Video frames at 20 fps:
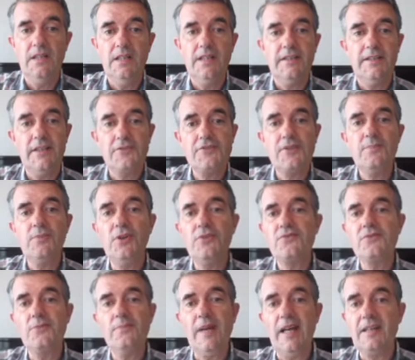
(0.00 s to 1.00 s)
Now, suppose
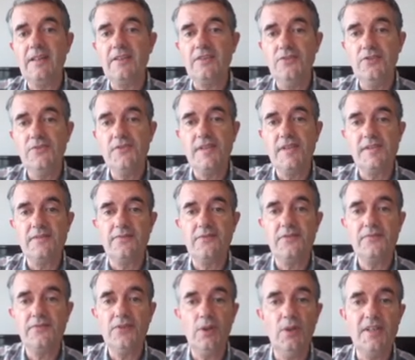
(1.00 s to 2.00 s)
the bank uses the
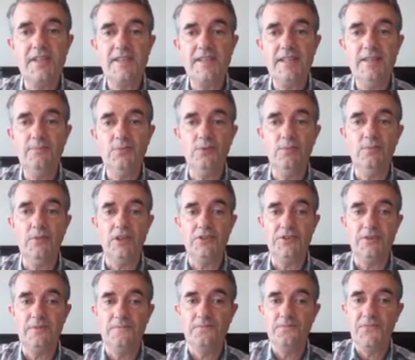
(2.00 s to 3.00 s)
following simple
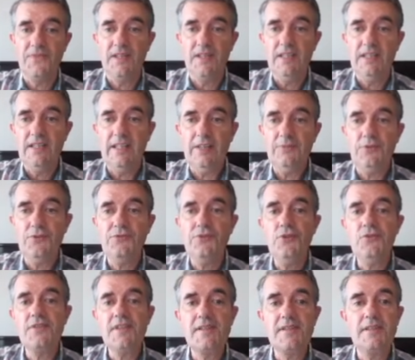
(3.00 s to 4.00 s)
model. It
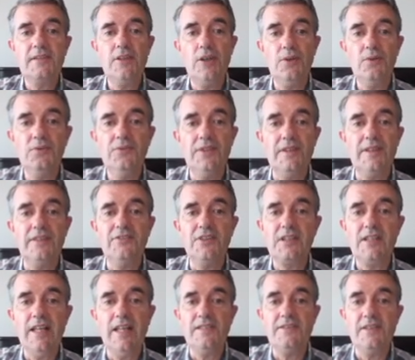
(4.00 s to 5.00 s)
refuses a loan if a
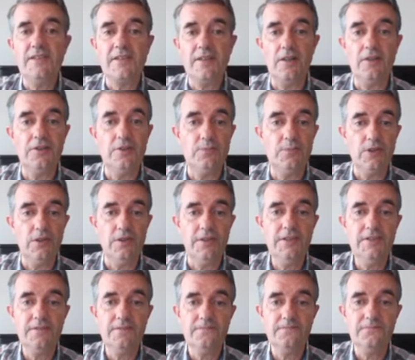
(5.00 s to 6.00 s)
client is
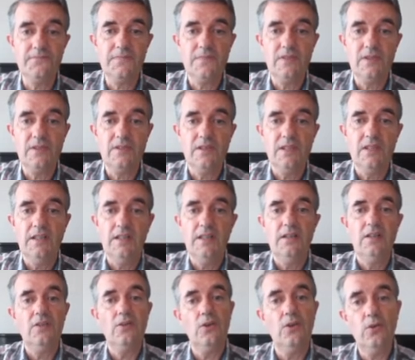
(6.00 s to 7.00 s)
unemployed
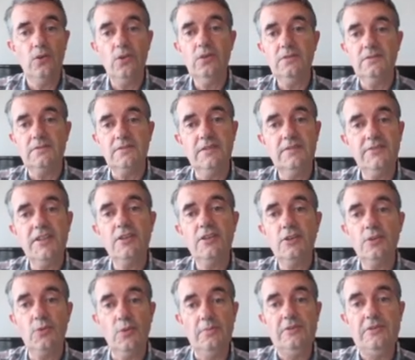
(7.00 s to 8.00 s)
or if they are a
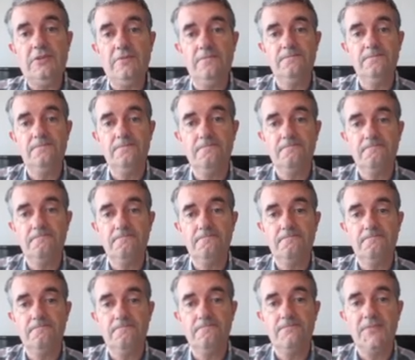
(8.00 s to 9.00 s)
woman.
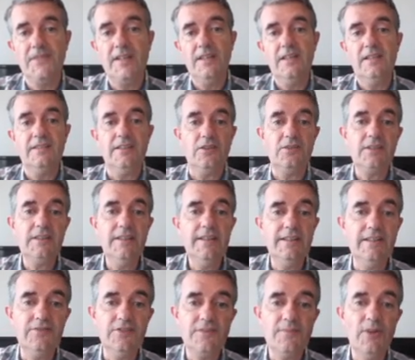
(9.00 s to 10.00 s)
Now,
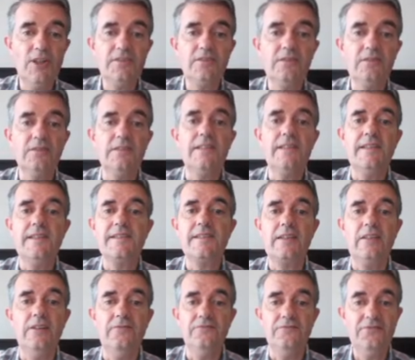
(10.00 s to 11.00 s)
clearly, this model is
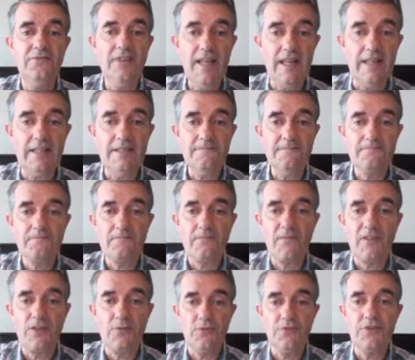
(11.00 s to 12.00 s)
unfair
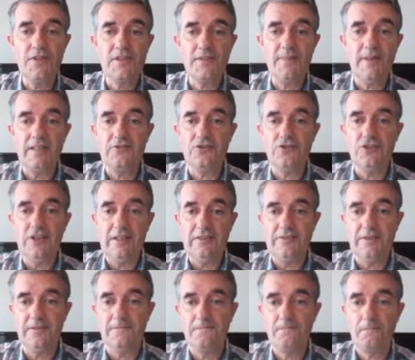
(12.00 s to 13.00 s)
with respect to gender.
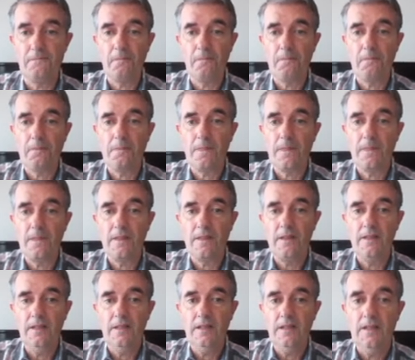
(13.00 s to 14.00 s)

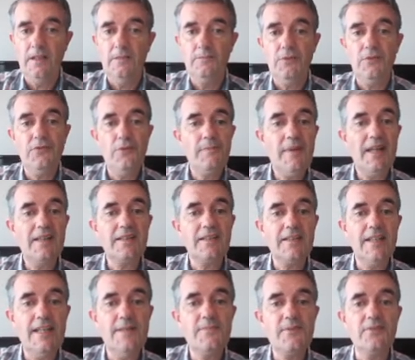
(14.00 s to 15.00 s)
But the bank
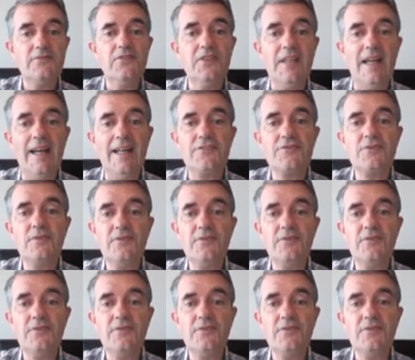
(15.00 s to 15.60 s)
claims that the actual